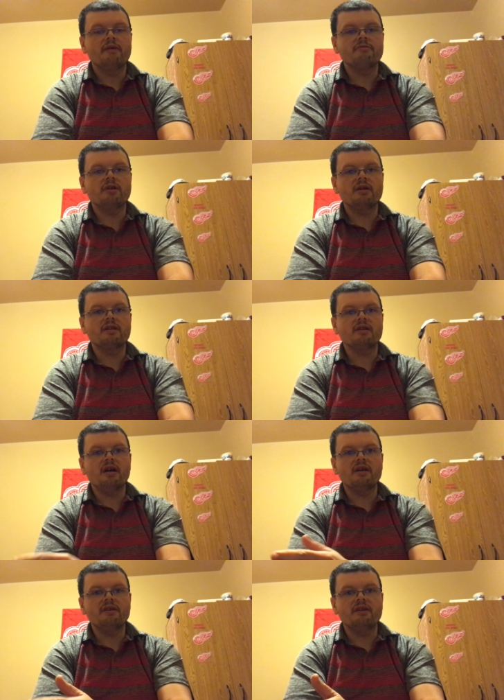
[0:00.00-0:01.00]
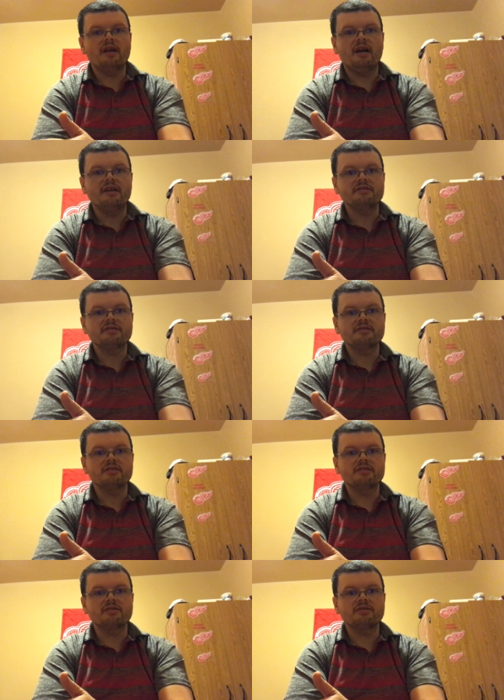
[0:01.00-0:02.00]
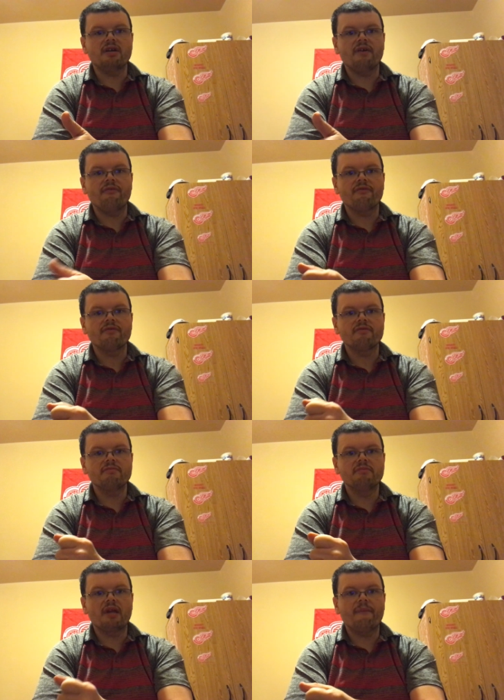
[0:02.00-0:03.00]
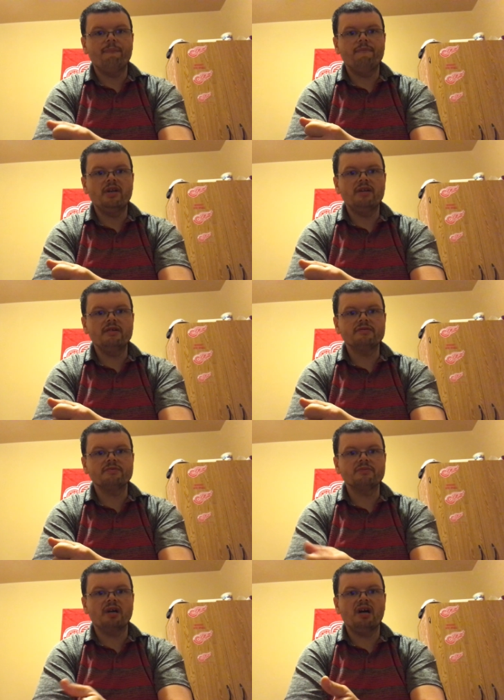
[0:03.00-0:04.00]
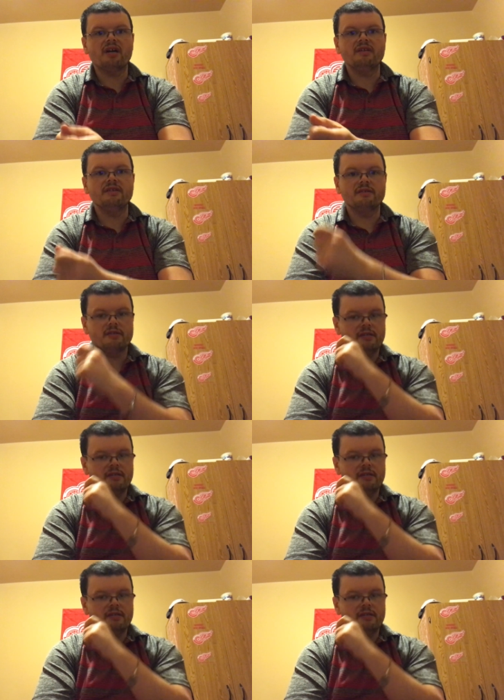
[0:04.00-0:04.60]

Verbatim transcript: I'm trying to talk to you guys and stuff. Making videos of talking.